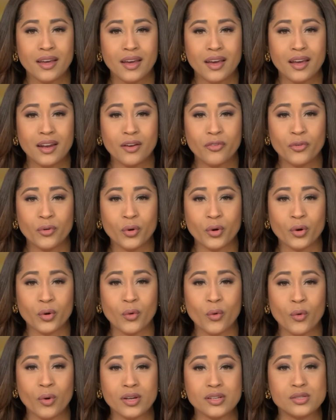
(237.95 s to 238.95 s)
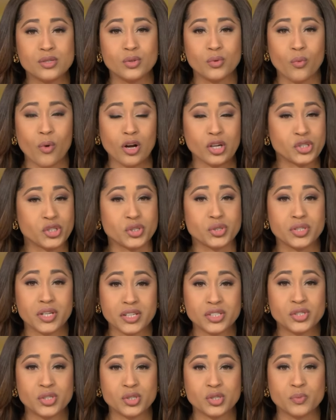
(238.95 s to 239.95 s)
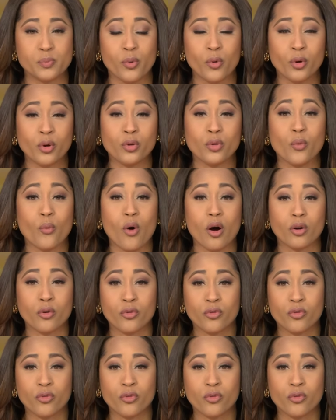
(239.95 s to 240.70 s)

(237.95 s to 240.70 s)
And if you're going to wash your dishes, boil the water